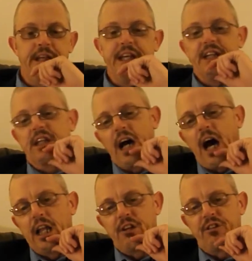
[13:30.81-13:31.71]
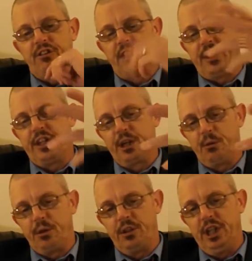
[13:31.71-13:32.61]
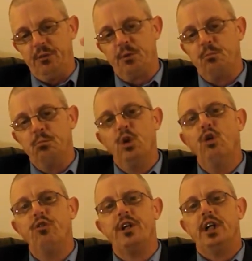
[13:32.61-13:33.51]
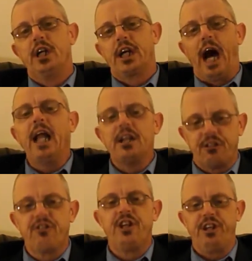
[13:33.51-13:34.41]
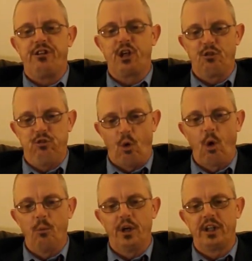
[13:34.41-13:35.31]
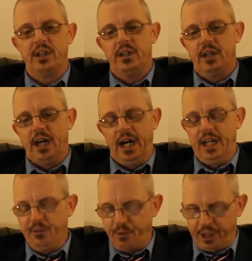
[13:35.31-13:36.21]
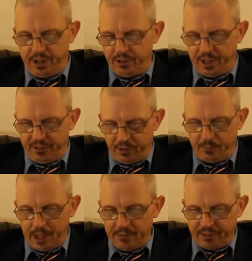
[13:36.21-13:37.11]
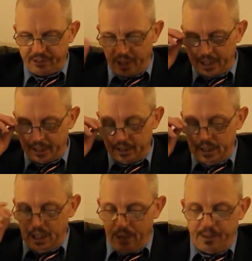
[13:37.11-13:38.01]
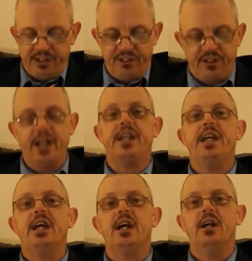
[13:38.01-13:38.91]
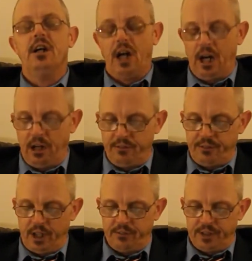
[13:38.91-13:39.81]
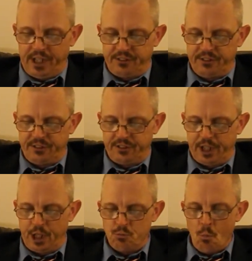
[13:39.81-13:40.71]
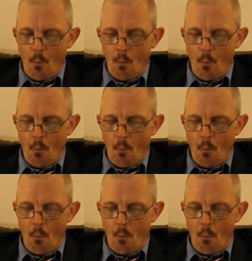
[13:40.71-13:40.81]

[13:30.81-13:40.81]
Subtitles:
in colleges, and I think it would move college teaching forward if we could do that. So I'm kind of excited about this idea of lesson study.